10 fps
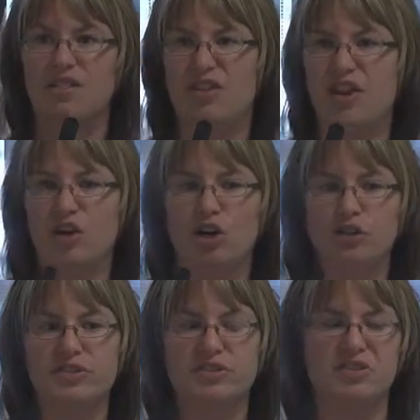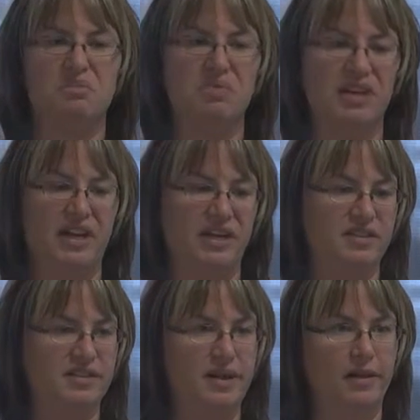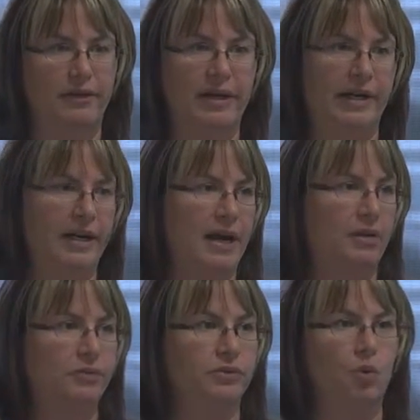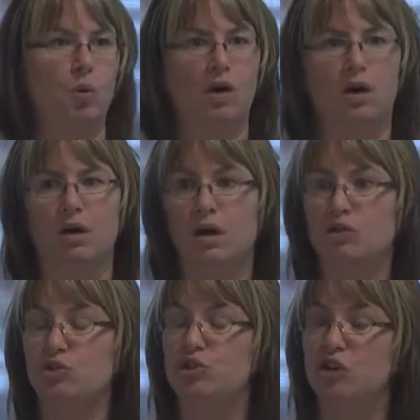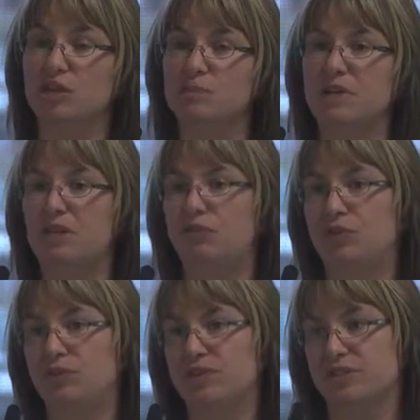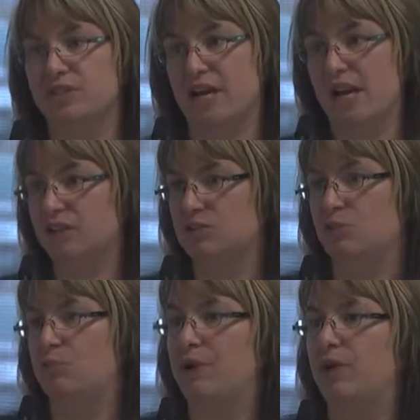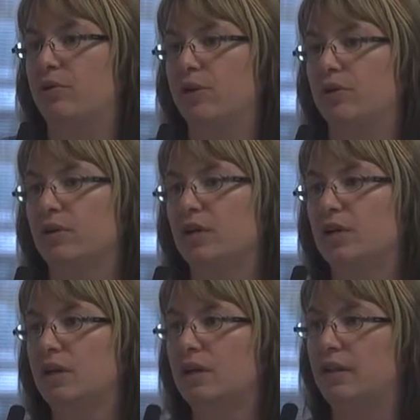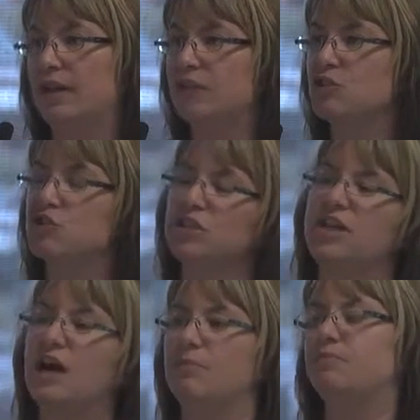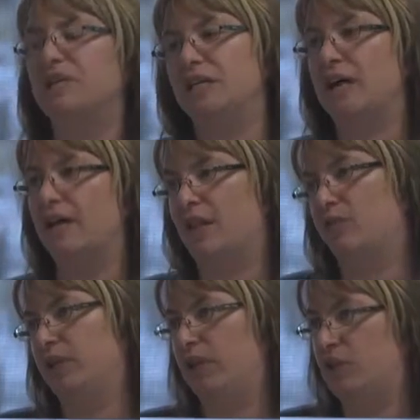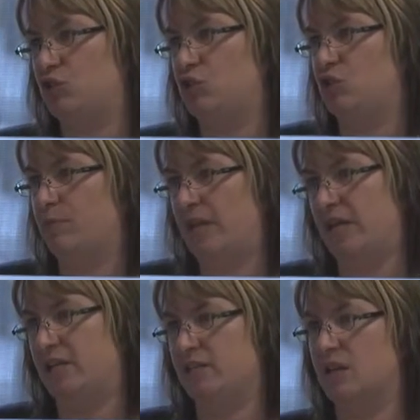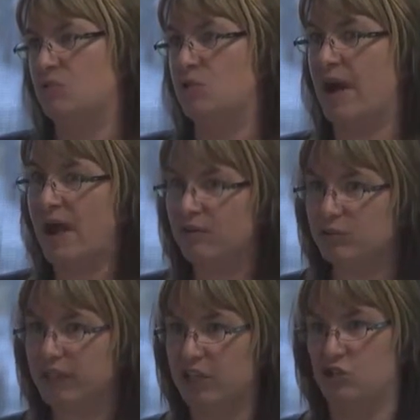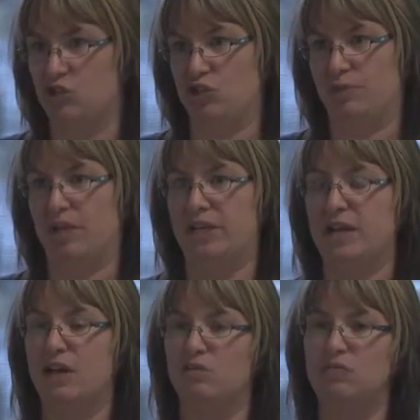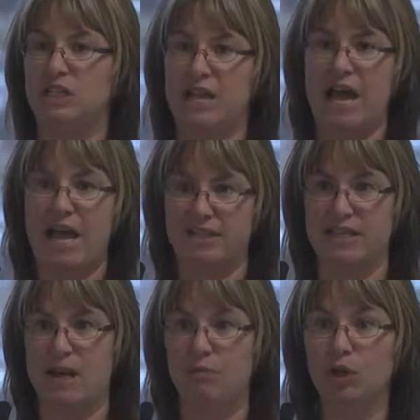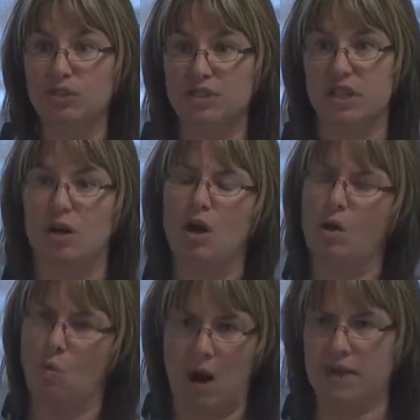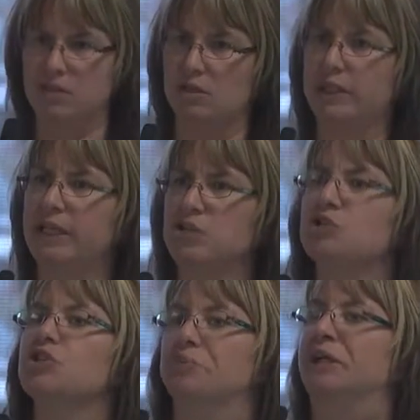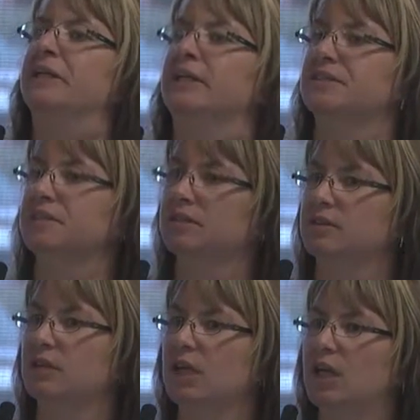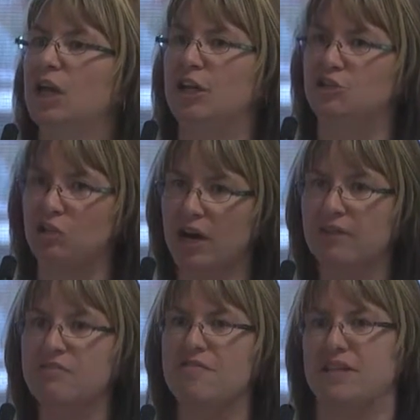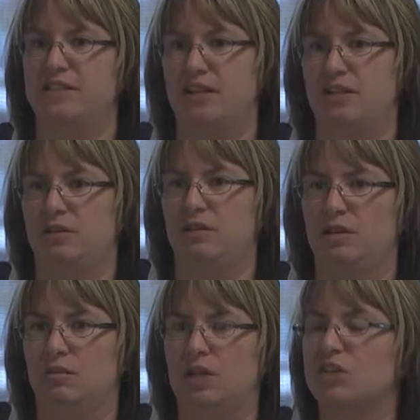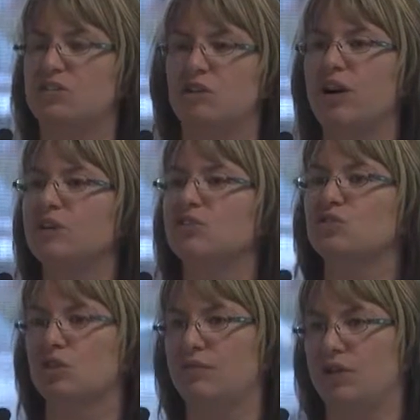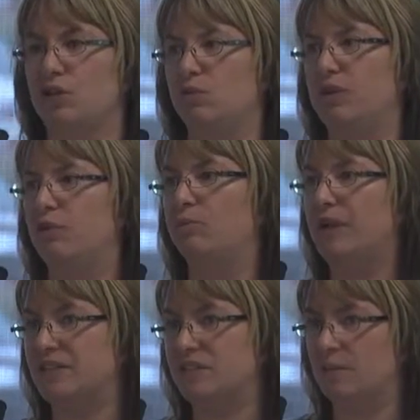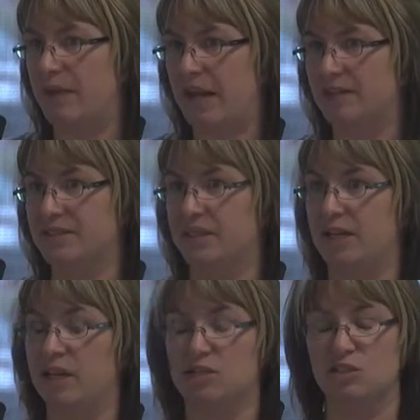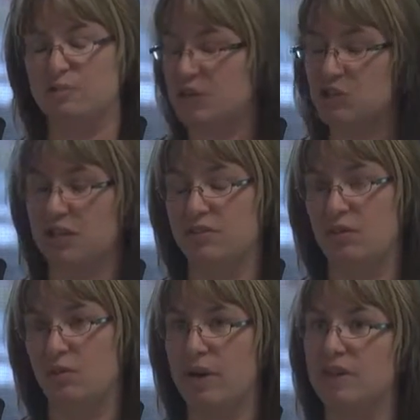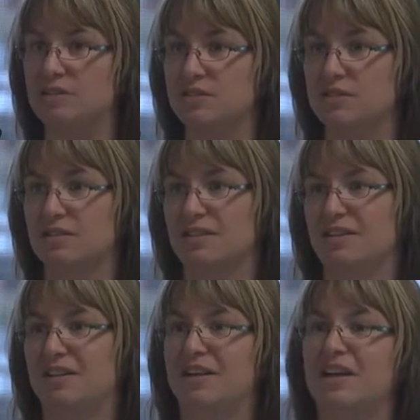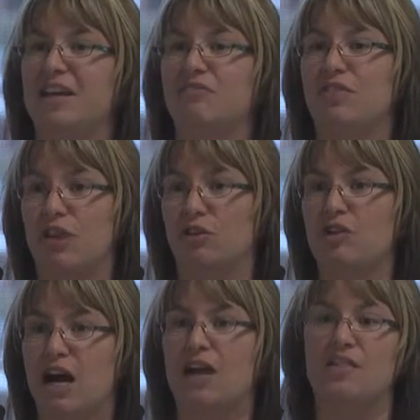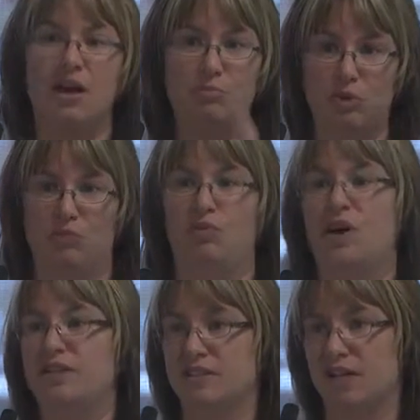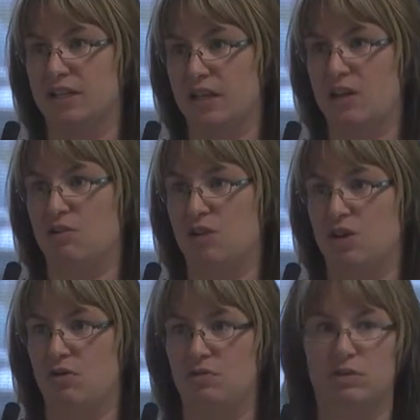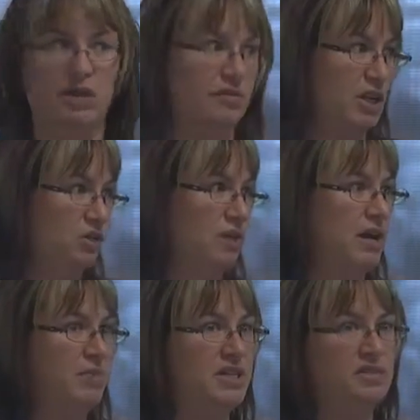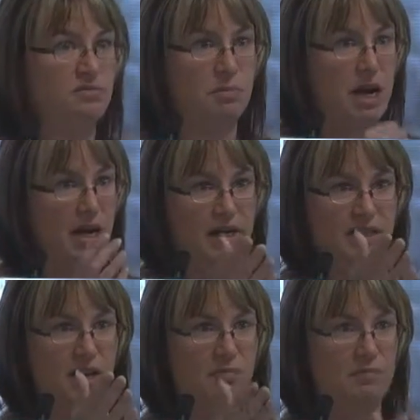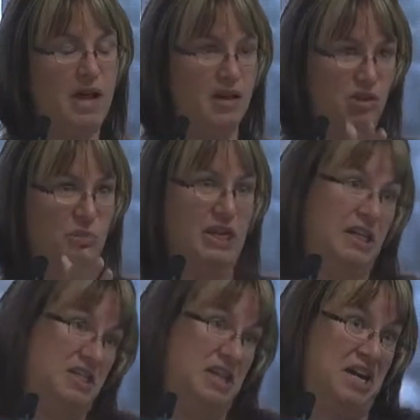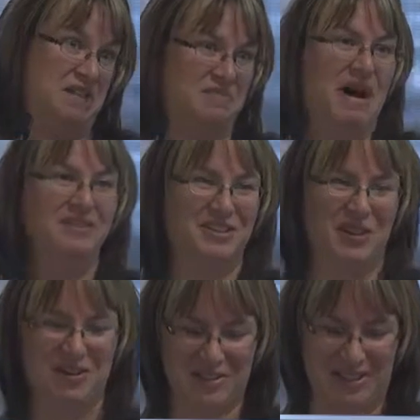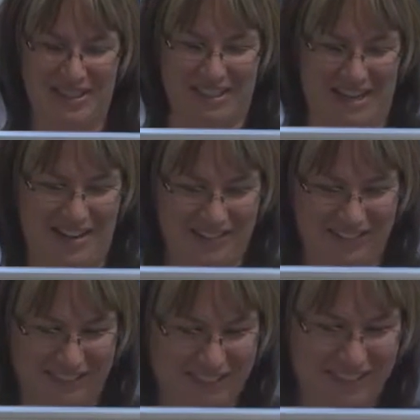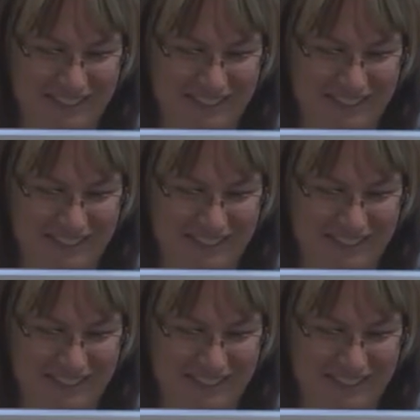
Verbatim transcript: They're simply an accelerated accountant or just being viewed as a tax preparer. That should not be how that relationship is. If you have a relationship like that, you need to ask that person, why is our relationship like this? And try and fix it, because they're not serving you in their best capacity, especially at their rates, if they're not that beautiful icing on the cake for you, giving you that peace of mind and actually being excited about talking to the accountant.